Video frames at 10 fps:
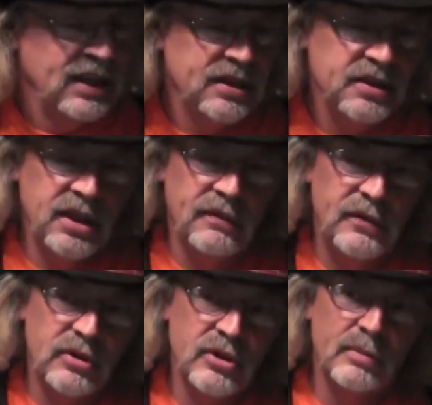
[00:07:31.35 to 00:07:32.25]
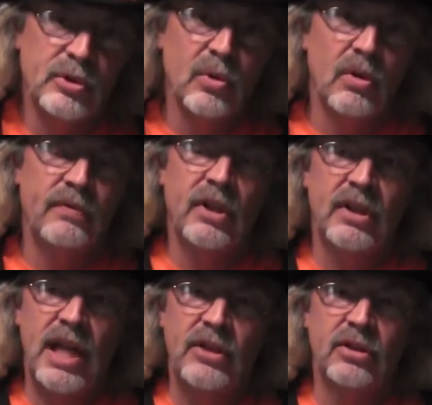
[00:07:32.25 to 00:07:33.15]
see if there's some sort of
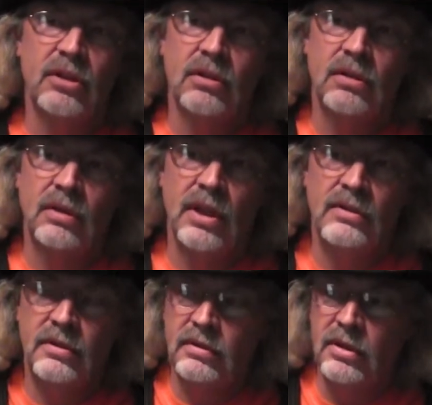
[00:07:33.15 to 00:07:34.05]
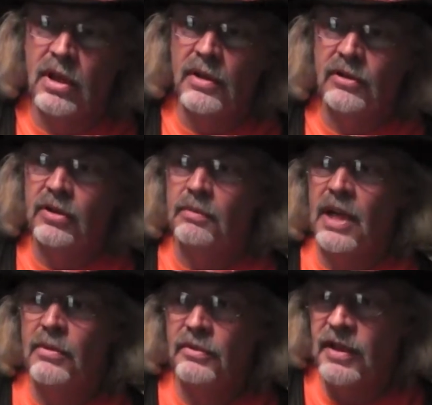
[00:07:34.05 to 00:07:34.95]
connection that you know that you
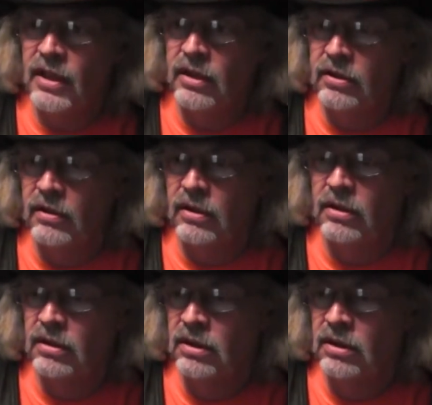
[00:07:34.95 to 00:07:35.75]
make with that guitar.